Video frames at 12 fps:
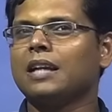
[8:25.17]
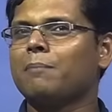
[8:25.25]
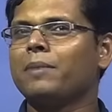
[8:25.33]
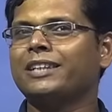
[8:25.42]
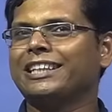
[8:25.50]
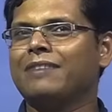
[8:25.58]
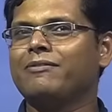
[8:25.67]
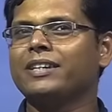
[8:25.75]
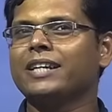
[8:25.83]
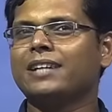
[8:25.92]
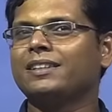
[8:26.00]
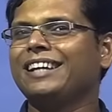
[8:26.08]
that I will
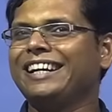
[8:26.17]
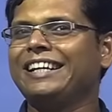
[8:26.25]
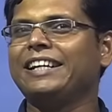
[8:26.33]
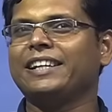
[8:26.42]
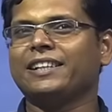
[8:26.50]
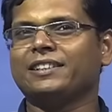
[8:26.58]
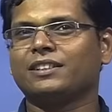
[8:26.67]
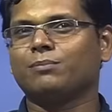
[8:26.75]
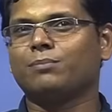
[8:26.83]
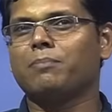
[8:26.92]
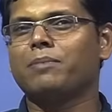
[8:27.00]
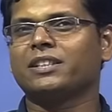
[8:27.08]
get indicates,
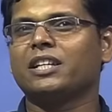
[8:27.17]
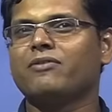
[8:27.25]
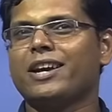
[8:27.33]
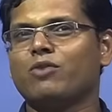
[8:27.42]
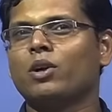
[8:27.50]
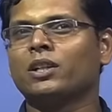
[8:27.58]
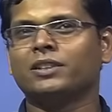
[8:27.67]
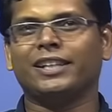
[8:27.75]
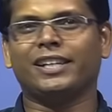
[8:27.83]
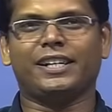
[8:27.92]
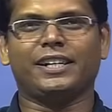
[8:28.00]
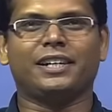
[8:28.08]
perplexity value, what does that
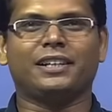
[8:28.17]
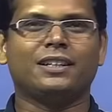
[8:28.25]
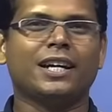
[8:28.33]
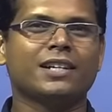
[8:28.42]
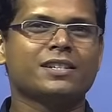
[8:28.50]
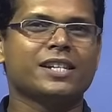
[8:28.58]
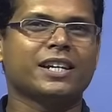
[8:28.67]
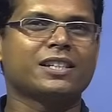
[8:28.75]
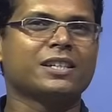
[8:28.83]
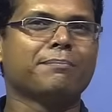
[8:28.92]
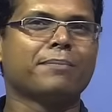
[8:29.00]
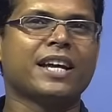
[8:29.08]
indicate? Let us take a
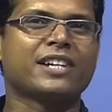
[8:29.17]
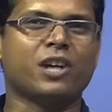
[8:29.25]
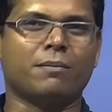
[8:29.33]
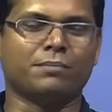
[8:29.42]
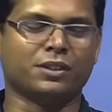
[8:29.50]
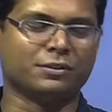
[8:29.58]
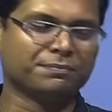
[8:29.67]
simple example.